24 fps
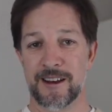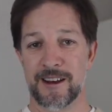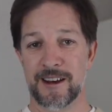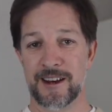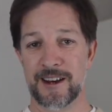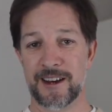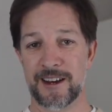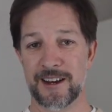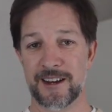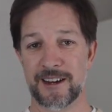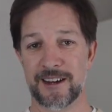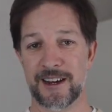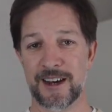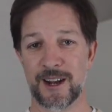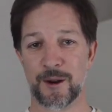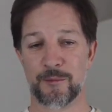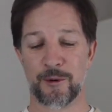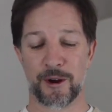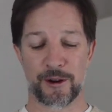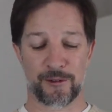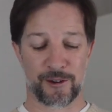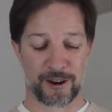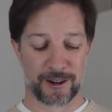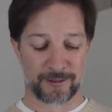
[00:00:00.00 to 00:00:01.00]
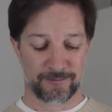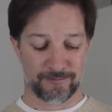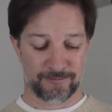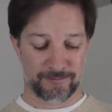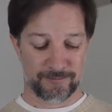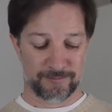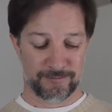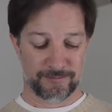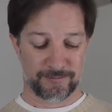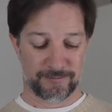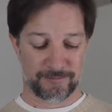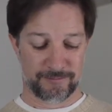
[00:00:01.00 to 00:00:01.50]
Ah, attaboy, Ron.
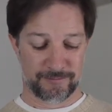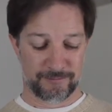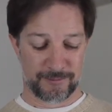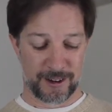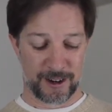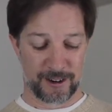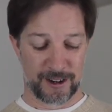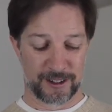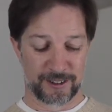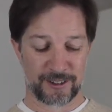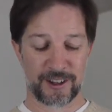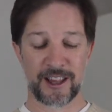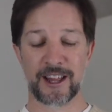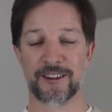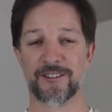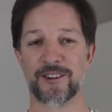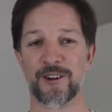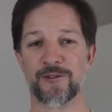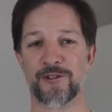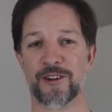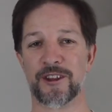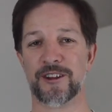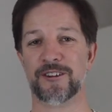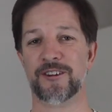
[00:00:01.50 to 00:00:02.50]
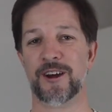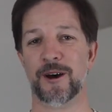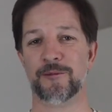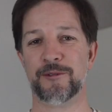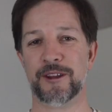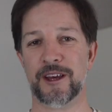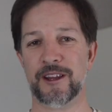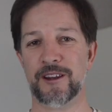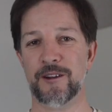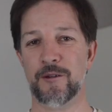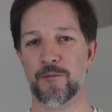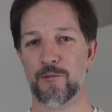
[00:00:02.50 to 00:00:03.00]
All right, so that's it for the top
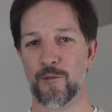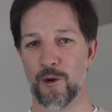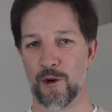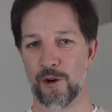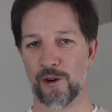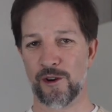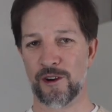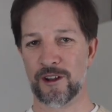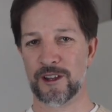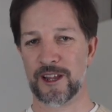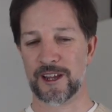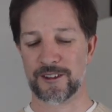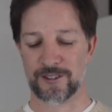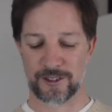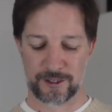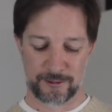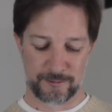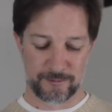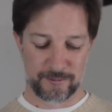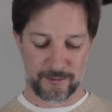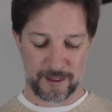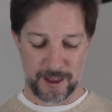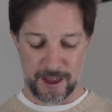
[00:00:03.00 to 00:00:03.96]
10, more or less.